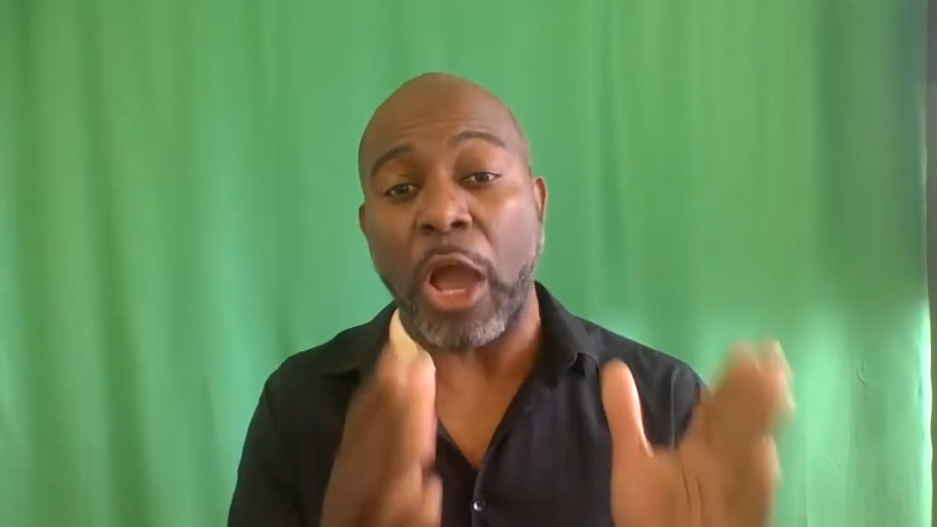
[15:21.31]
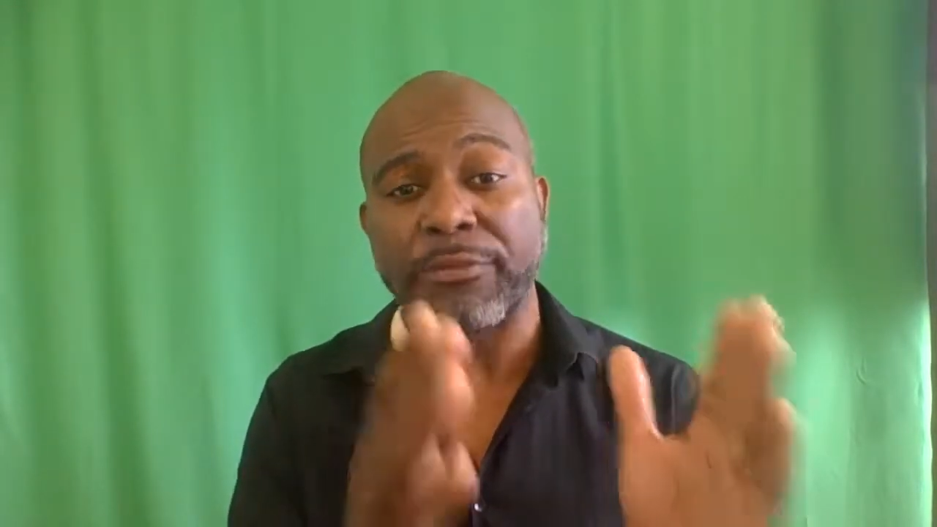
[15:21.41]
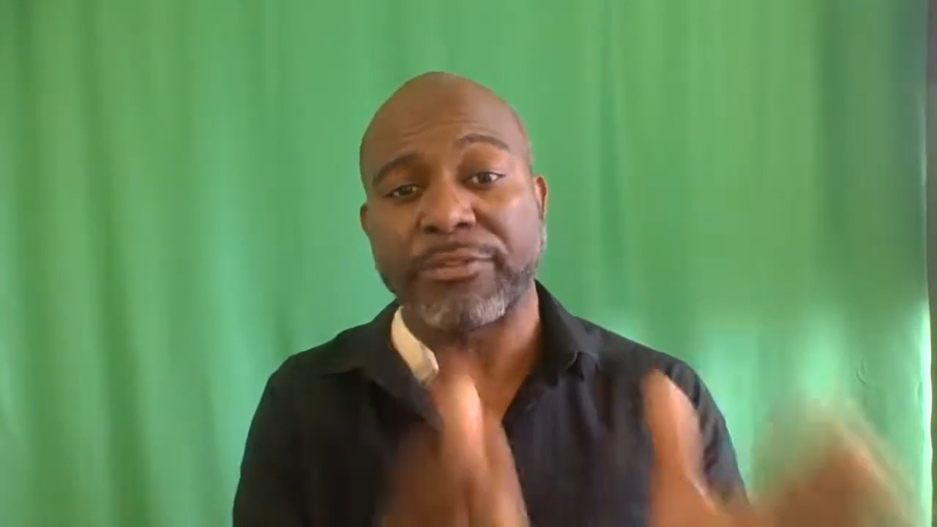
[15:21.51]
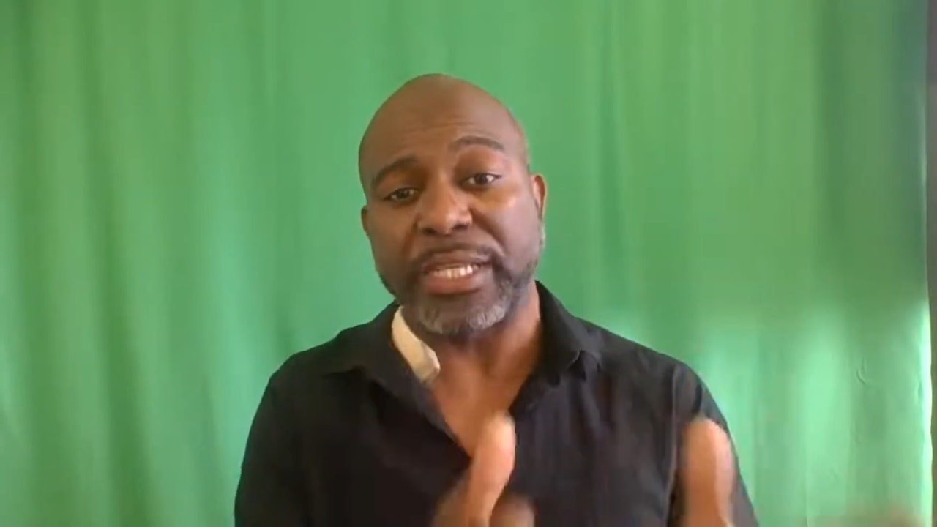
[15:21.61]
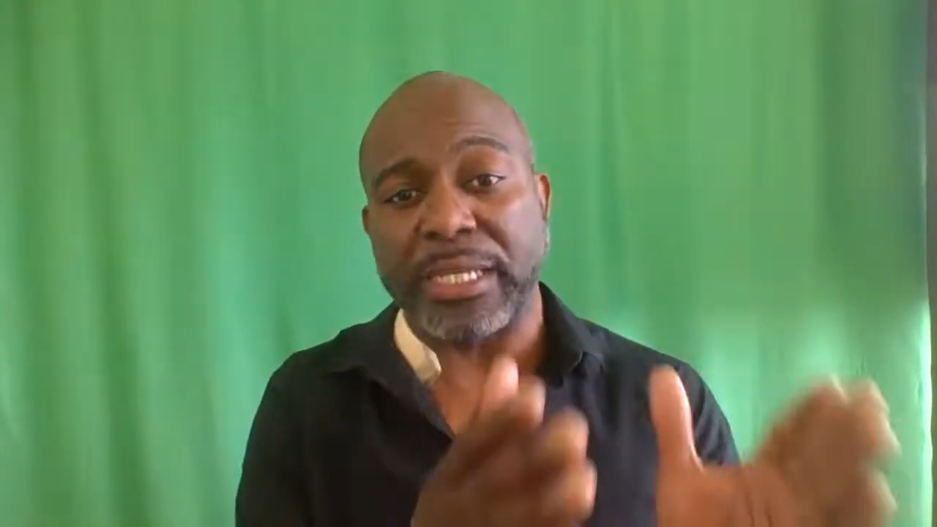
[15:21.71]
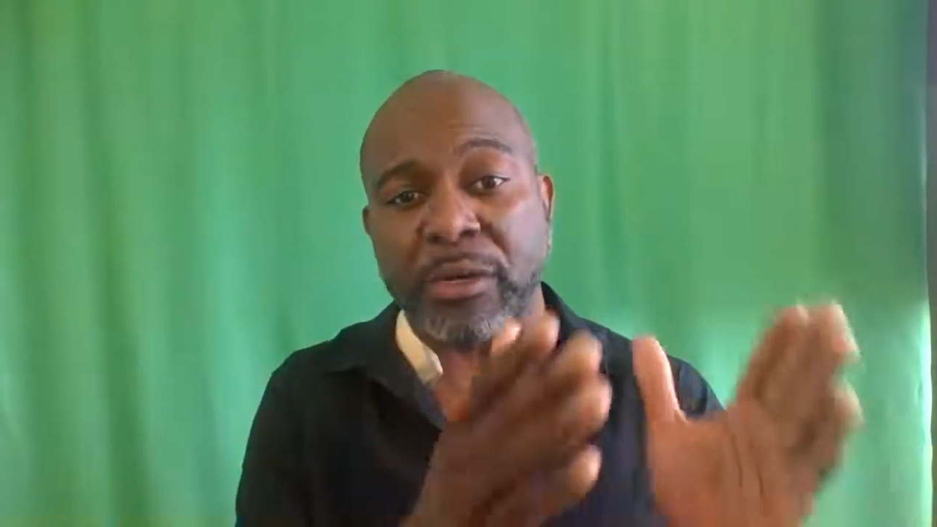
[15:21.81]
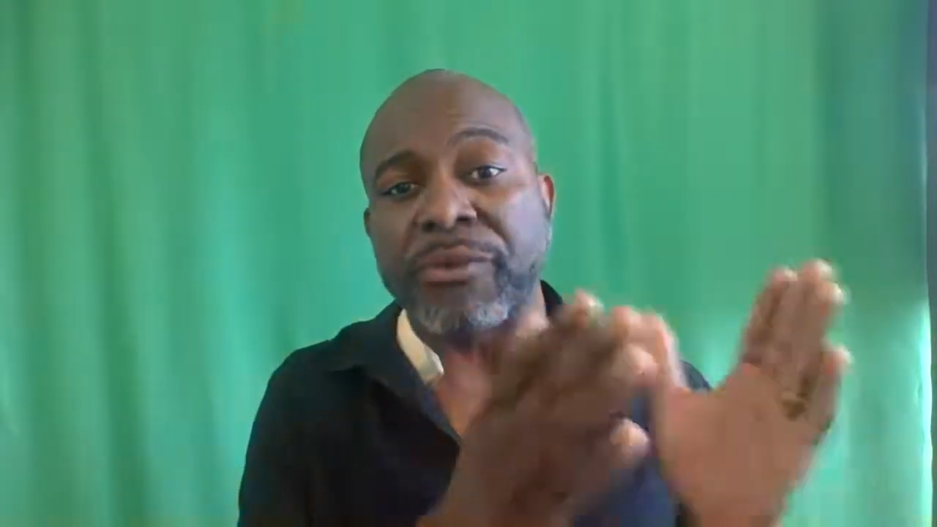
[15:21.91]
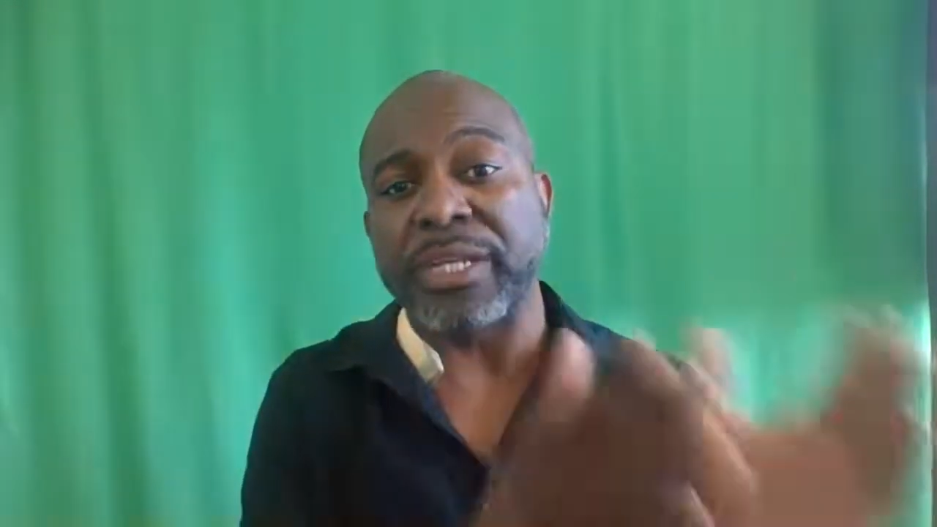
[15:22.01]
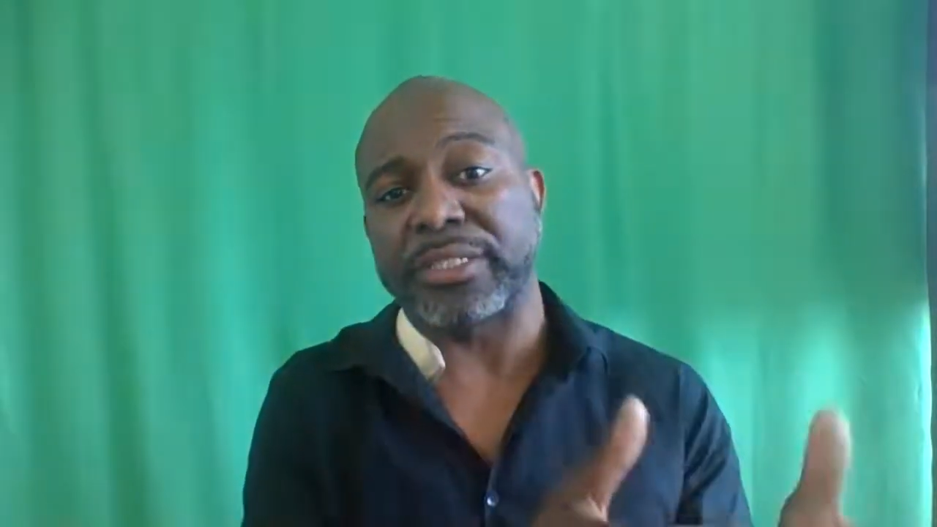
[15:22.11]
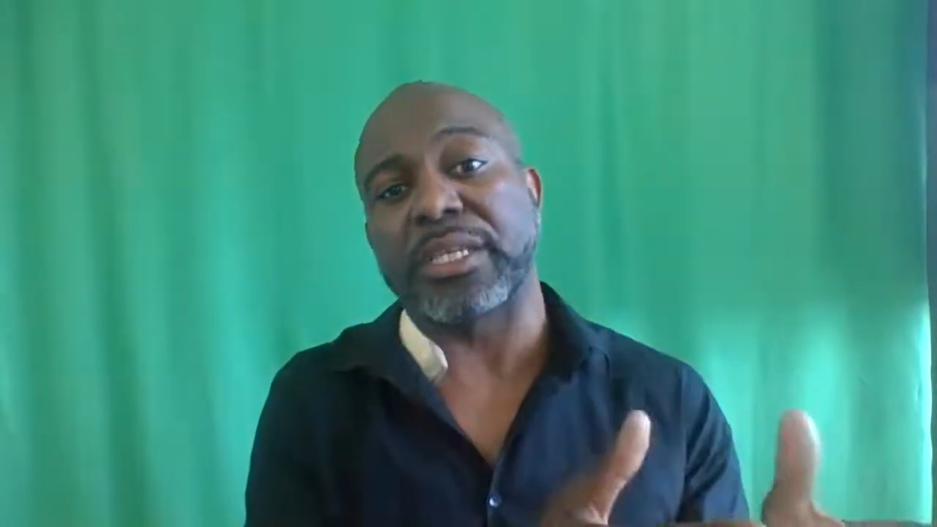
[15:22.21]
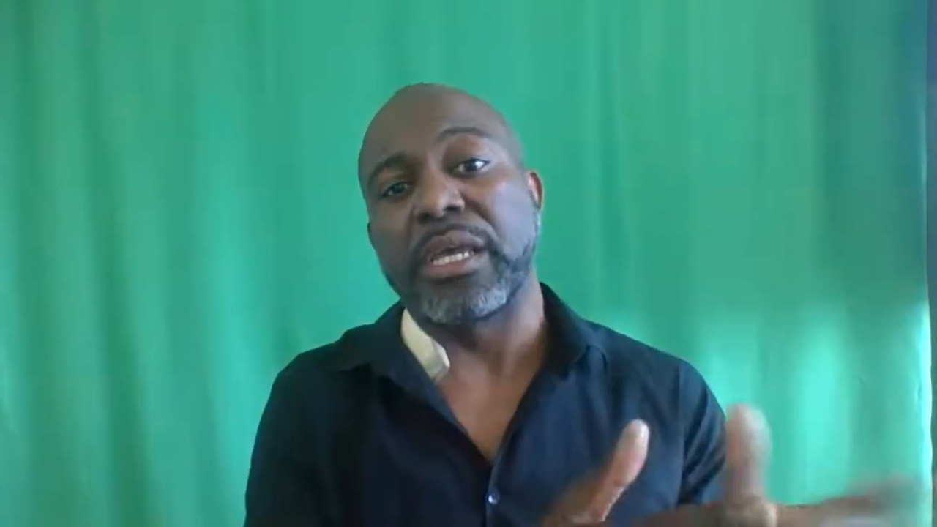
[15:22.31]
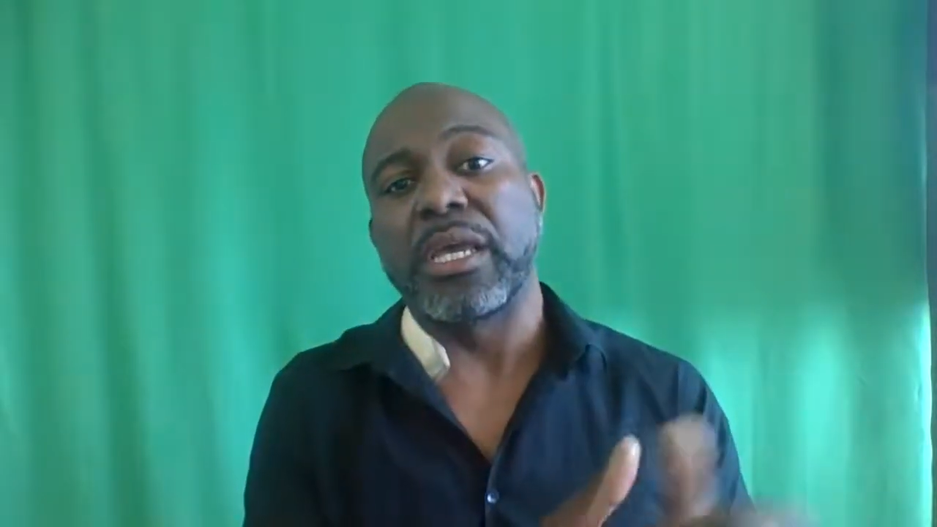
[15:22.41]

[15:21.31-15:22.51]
off-taker risk,